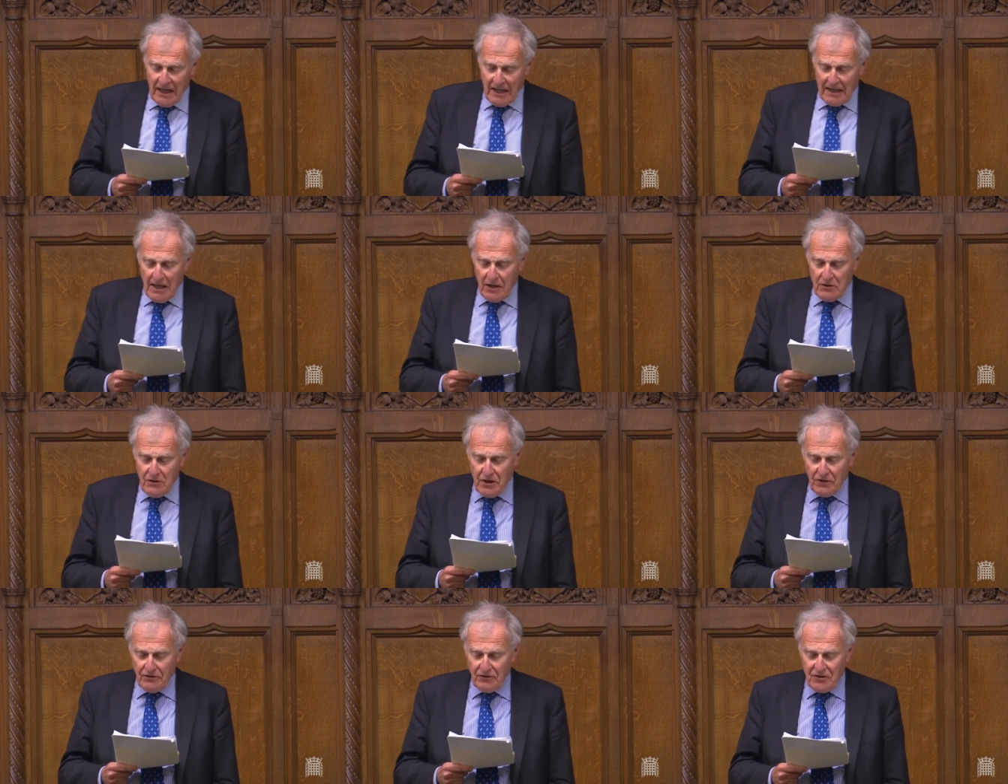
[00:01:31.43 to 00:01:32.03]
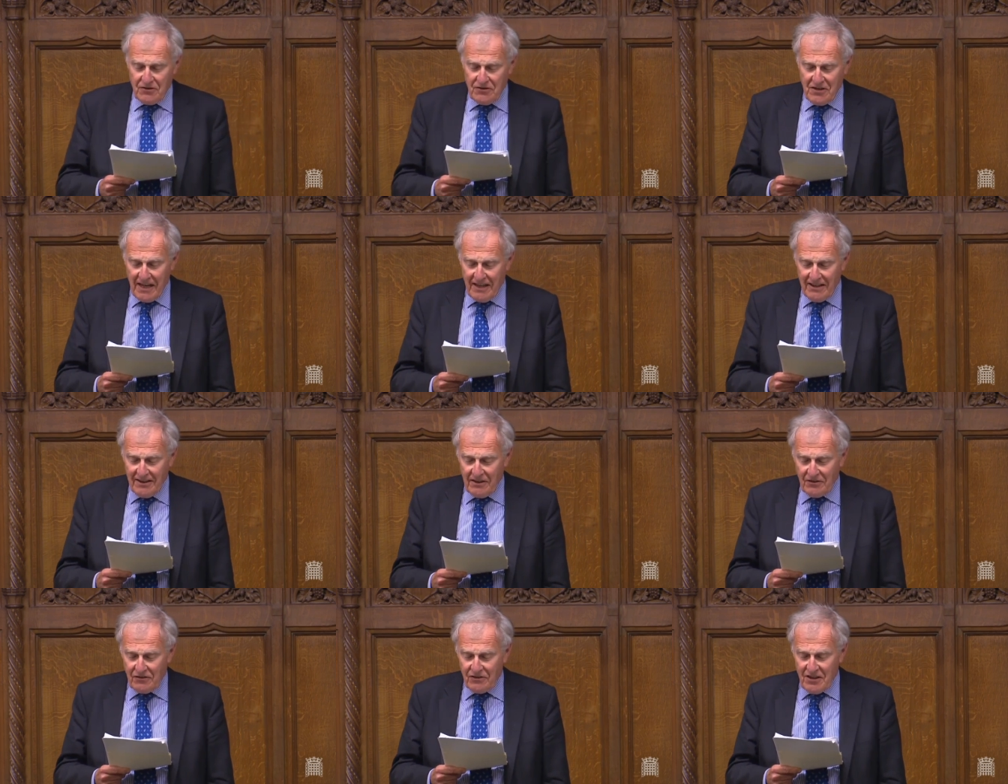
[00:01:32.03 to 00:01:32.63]
It goes on to
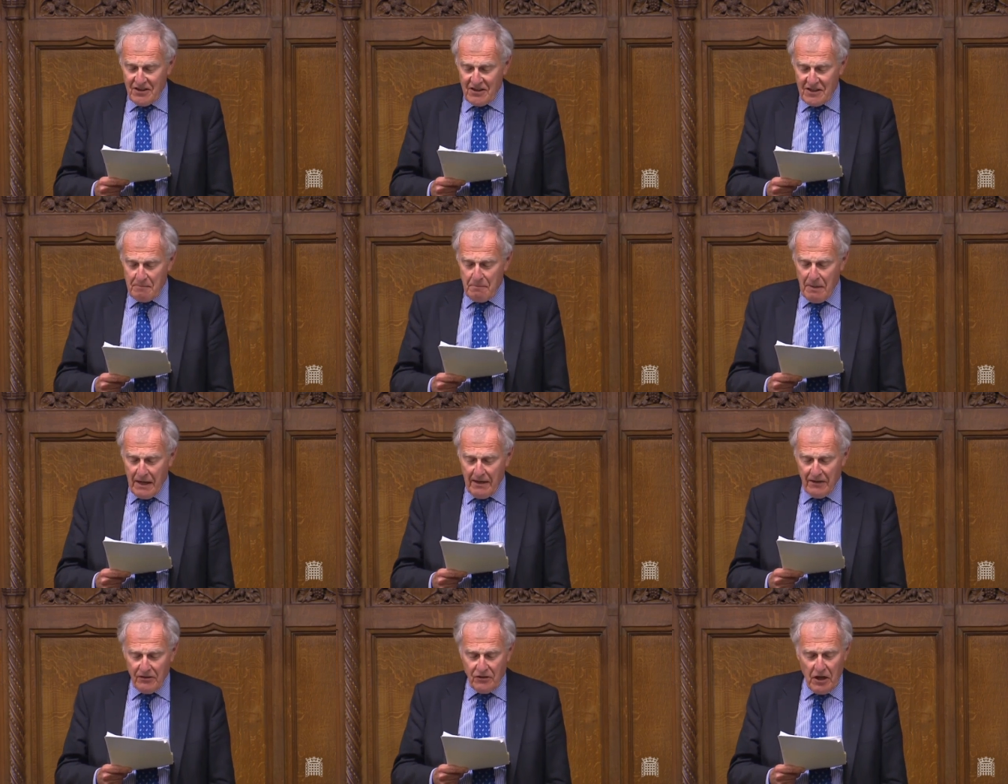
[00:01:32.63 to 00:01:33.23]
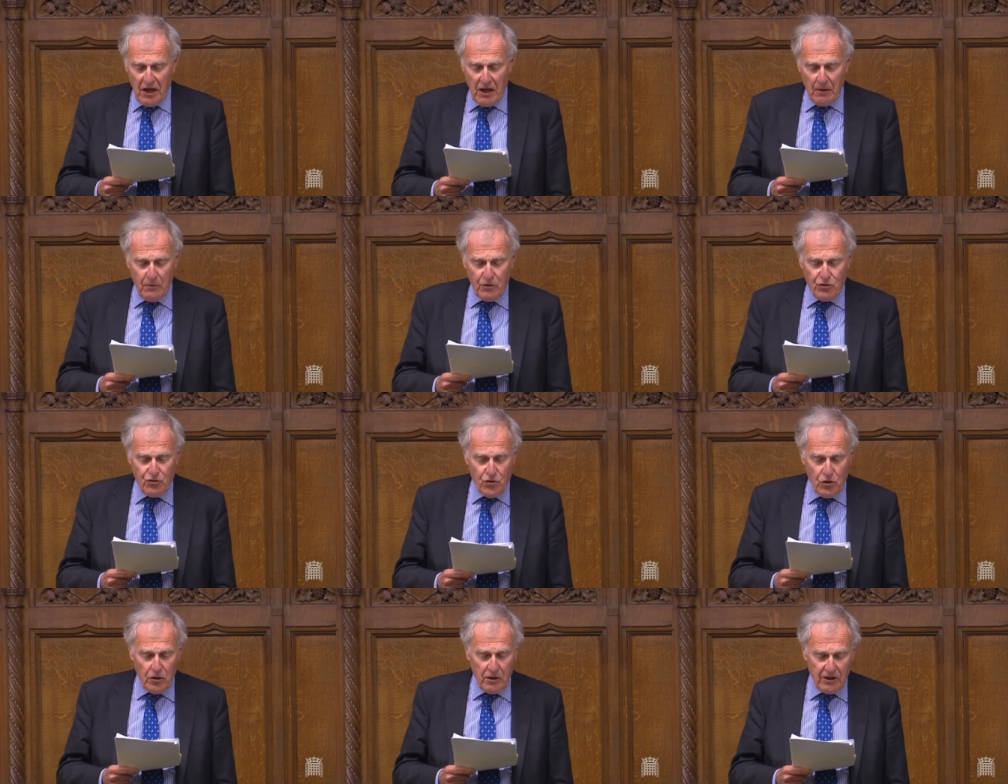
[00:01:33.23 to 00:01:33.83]
say that despite her
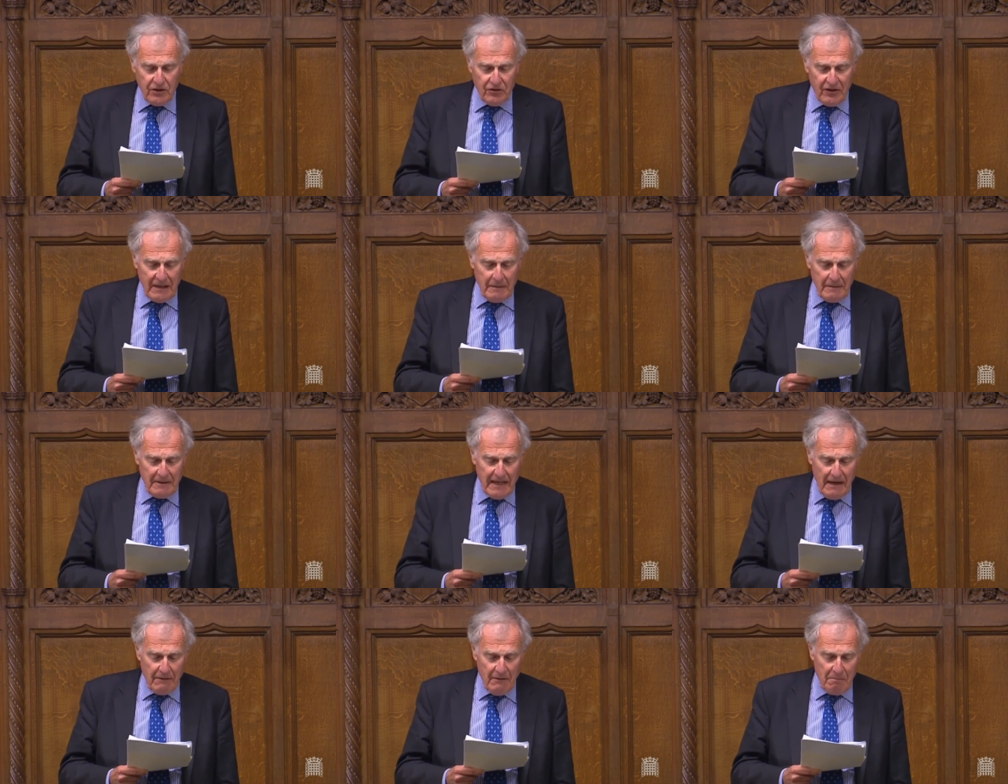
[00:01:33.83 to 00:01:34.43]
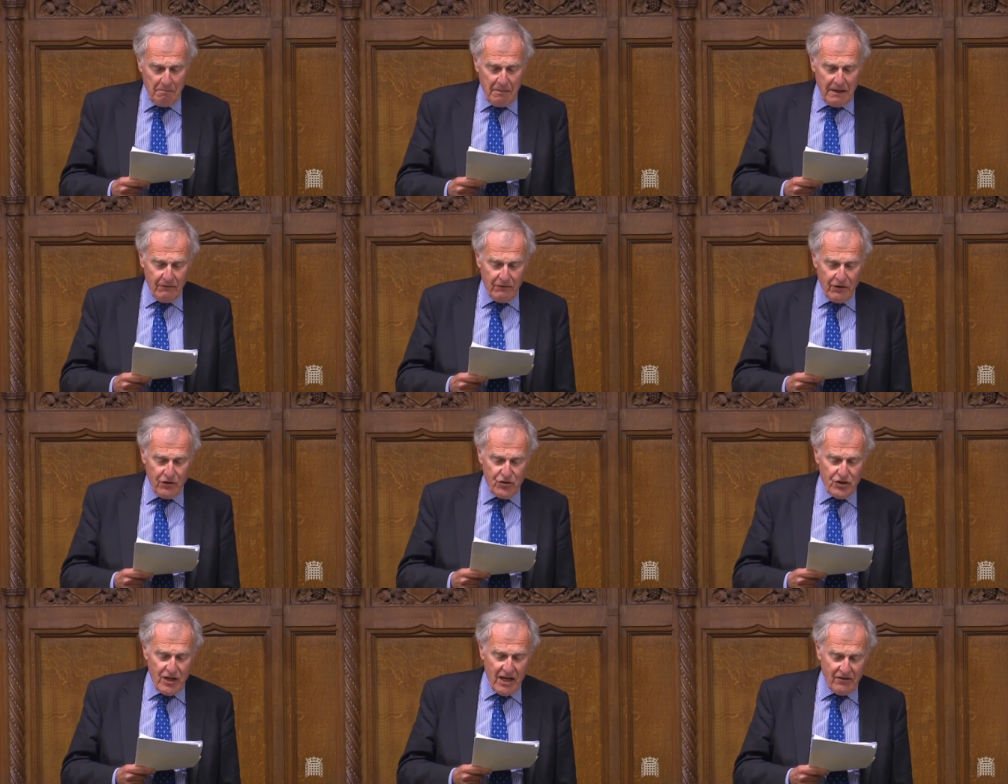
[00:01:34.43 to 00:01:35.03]
withdrawal agreement having been
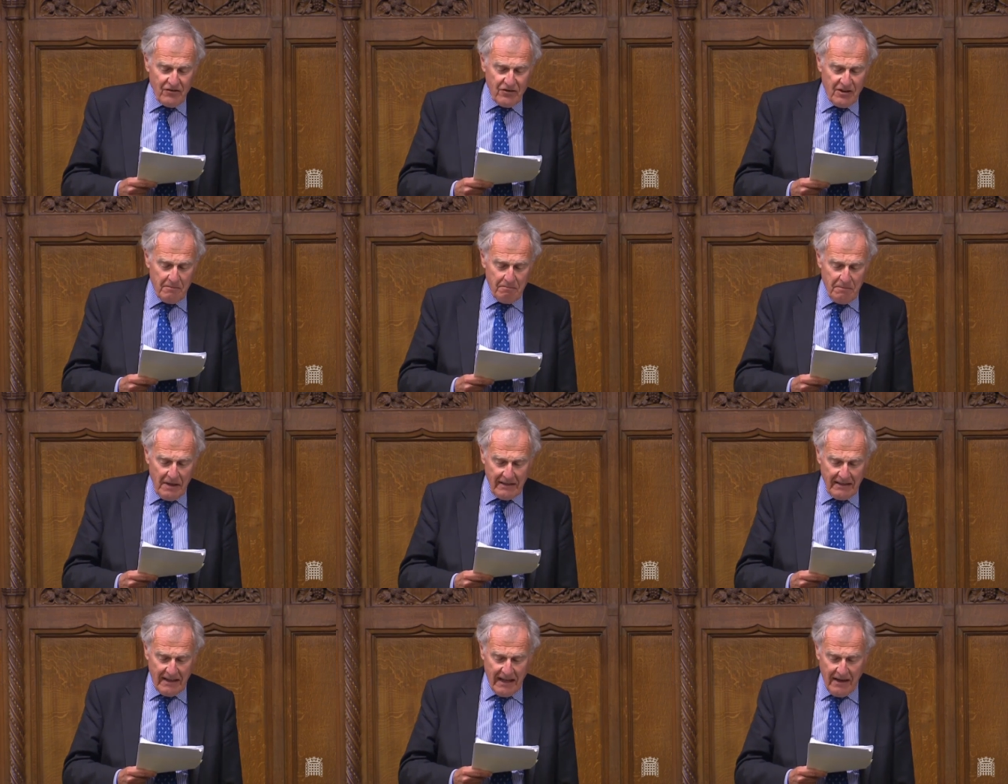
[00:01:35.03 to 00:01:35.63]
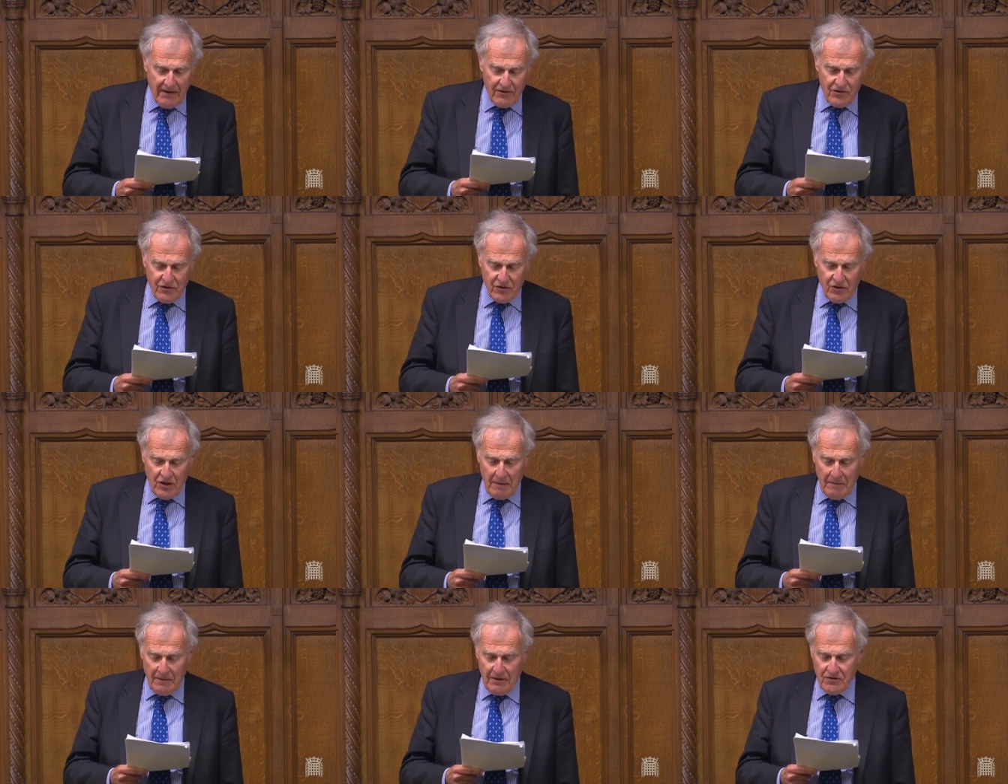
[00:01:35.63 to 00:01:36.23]
rejected by the House of
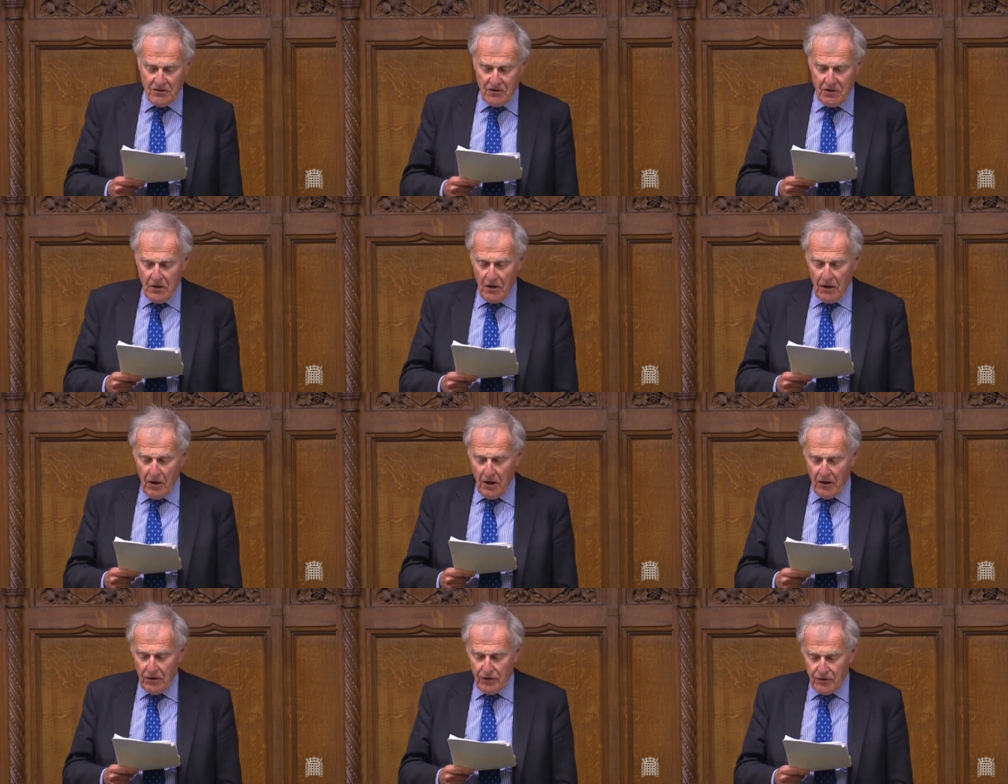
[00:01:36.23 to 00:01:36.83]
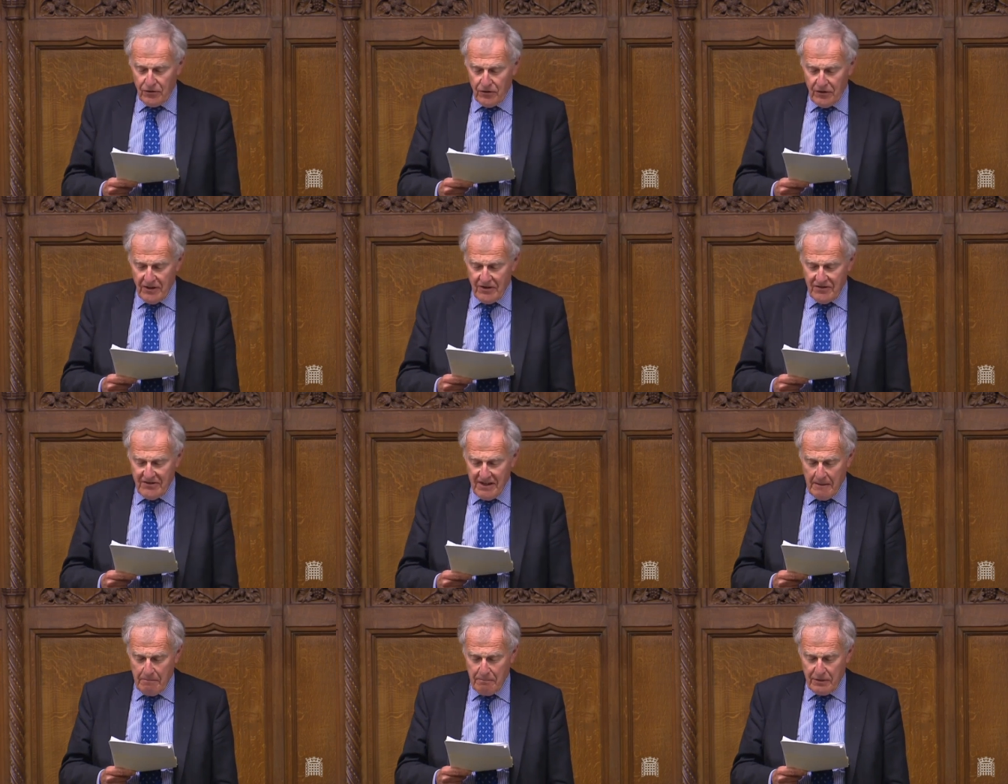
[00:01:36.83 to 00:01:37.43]
Commons on three
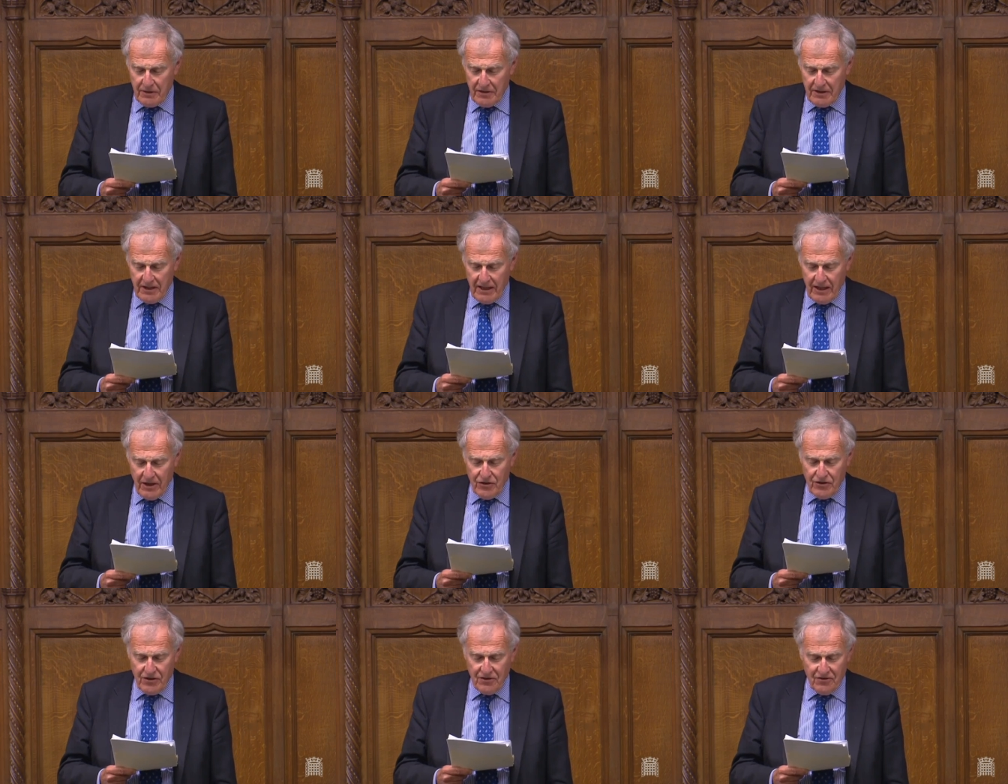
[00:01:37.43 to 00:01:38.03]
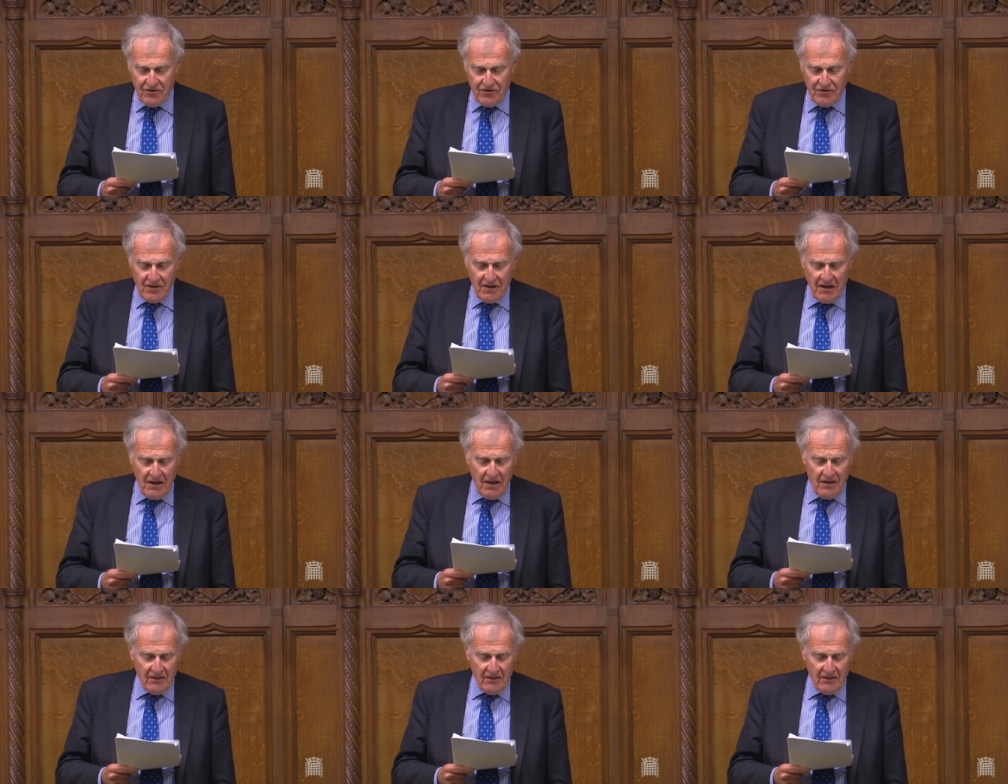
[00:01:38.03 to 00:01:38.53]
separate occasions,